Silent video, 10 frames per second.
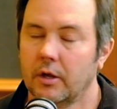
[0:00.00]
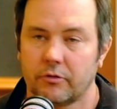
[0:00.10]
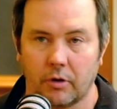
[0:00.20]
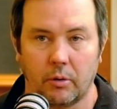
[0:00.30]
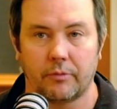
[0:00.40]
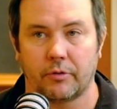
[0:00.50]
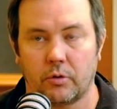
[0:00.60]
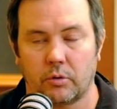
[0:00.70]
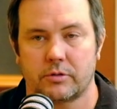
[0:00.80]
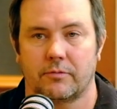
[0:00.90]
So over the
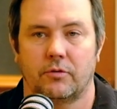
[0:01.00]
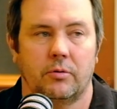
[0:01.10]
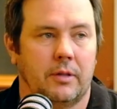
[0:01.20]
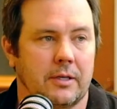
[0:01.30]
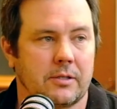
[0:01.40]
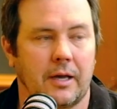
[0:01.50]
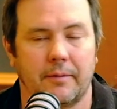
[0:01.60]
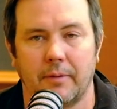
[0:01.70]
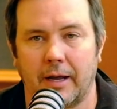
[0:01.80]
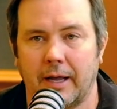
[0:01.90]
course of doing this,
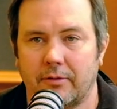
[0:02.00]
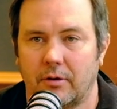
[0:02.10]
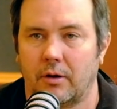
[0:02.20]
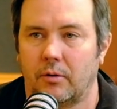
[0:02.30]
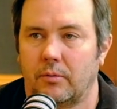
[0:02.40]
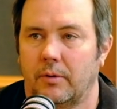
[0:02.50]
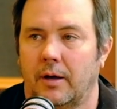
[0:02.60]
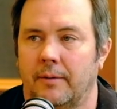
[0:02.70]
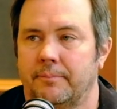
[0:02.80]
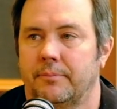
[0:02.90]
I, I got to know.
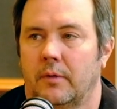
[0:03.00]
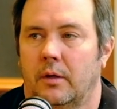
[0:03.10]
Um,